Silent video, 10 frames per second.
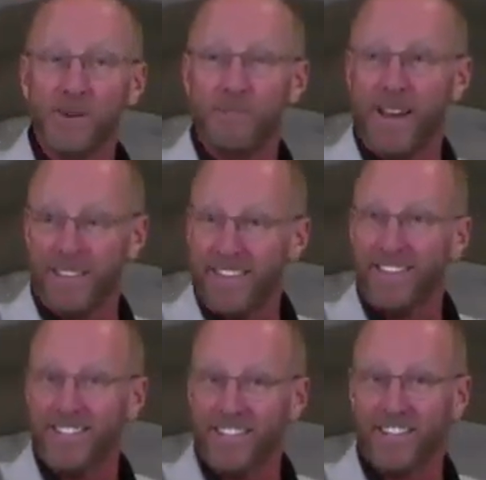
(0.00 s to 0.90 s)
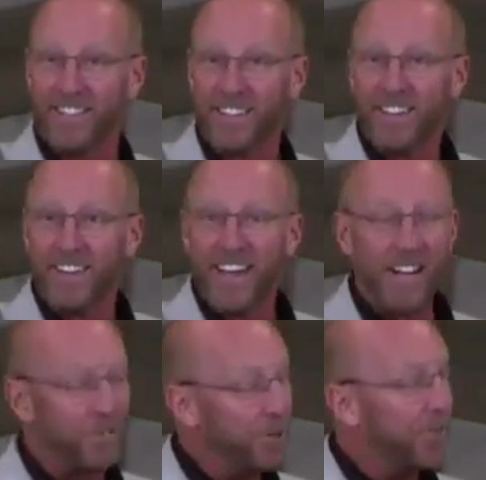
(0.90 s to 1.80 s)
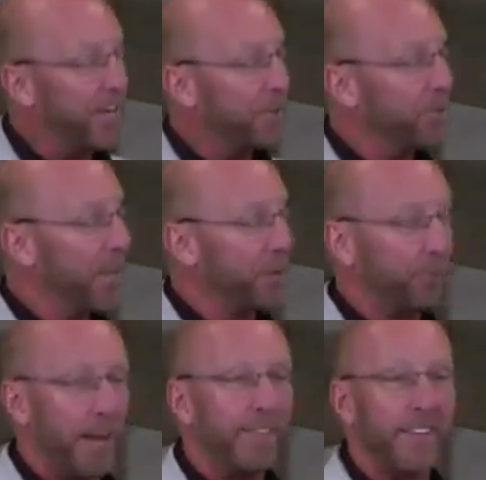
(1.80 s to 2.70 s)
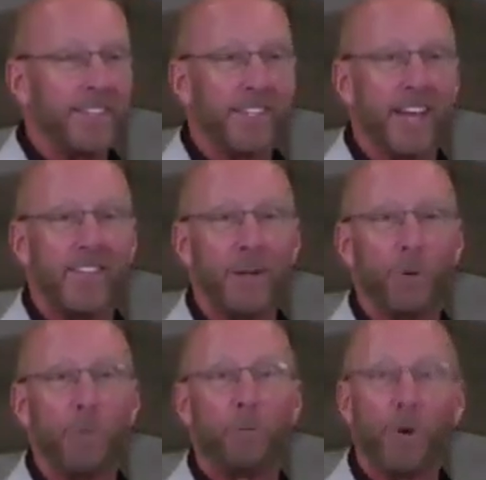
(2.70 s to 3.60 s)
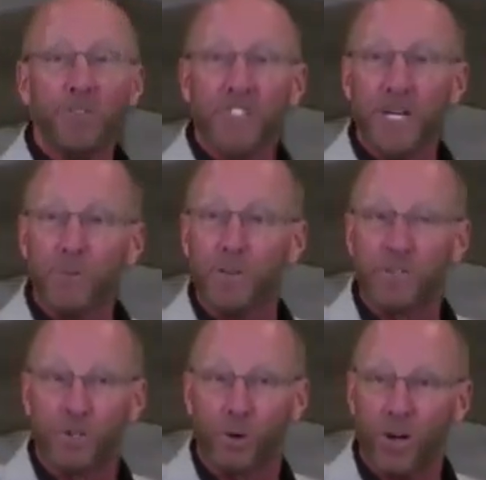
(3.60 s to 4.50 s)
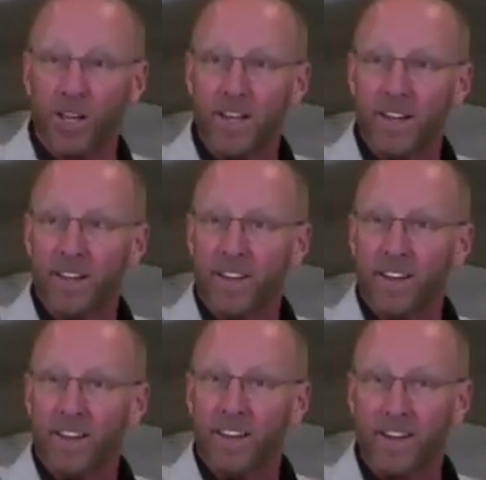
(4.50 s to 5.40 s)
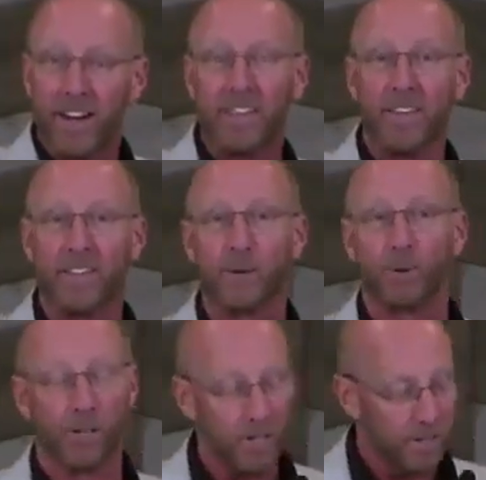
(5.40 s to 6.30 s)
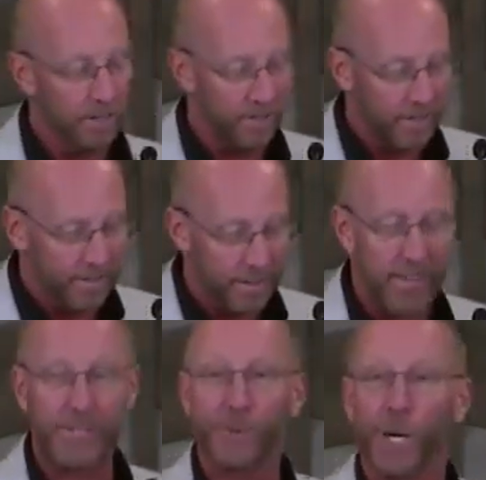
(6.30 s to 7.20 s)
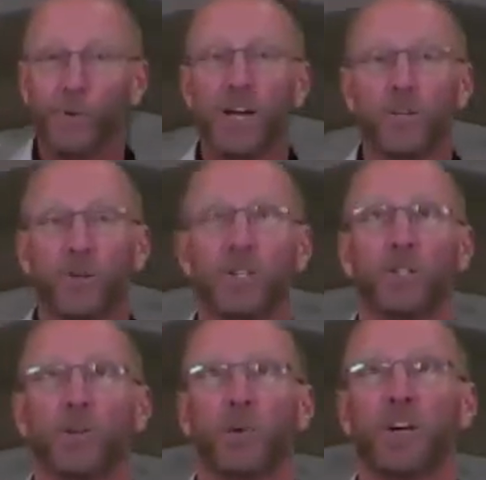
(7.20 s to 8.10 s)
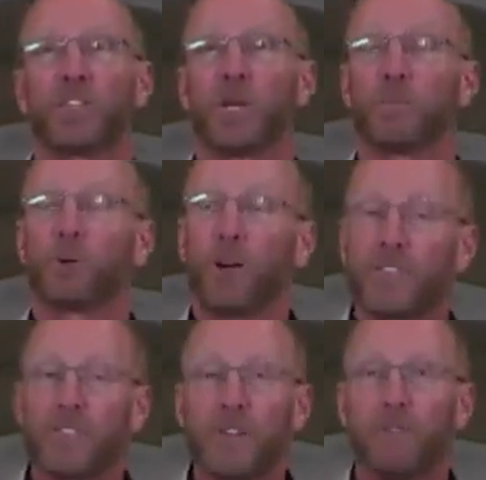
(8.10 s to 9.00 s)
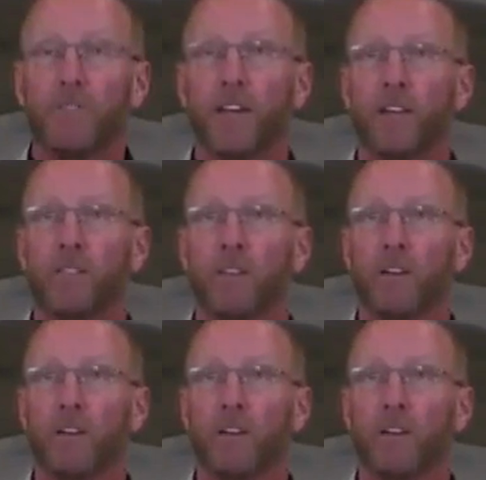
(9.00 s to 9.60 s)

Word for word: bet they did. And do you think they read this and they were bursting with joy? I think they were. And that's what I want you to do. I want you to progress in your faith